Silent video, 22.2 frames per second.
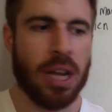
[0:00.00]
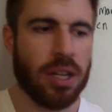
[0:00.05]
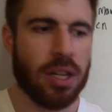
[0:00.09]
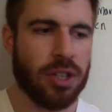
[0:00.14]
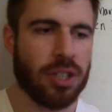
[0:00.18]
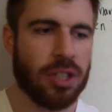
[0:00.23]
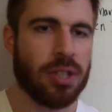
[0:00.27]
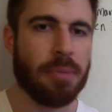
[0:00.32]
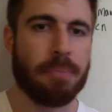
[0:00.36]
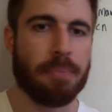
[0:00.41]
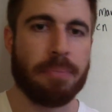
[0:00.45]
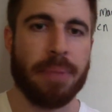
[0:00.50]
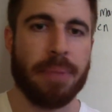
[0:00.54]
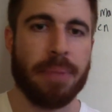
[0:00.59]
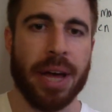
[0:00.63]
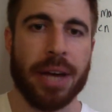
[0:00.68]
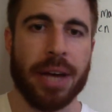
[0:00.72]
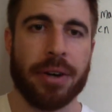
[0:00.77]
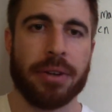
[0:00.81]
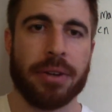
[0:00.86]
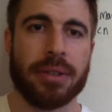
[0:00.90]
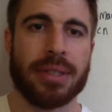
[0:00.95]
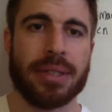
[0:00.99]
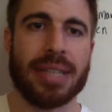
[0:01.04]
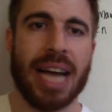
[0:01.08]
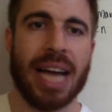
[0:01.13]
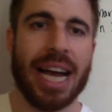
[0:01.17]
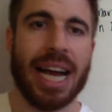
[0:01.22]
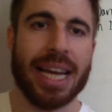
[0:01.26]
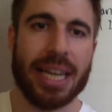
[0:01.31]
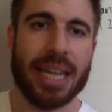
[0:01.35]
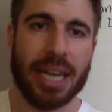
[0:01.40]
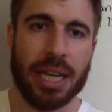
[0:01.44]
just a better
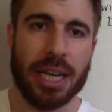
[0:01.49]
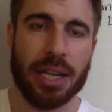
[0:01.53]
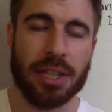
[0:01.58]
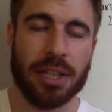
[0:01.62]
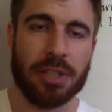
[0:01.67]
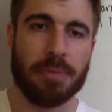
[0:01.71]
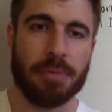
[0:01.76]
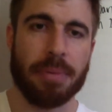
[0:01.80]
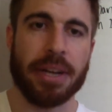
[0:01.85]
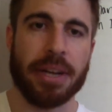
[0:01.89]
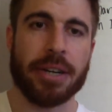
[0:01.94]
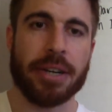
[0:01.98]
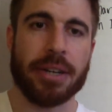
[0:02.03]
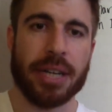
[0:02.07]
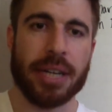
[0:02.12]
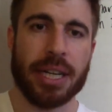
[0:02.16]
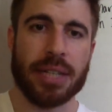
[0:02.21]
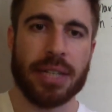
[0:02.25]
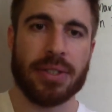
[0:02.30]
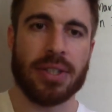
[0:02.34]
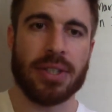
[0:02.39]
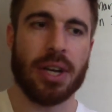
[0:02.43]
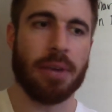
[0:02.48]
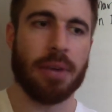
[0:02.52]
dieting experience.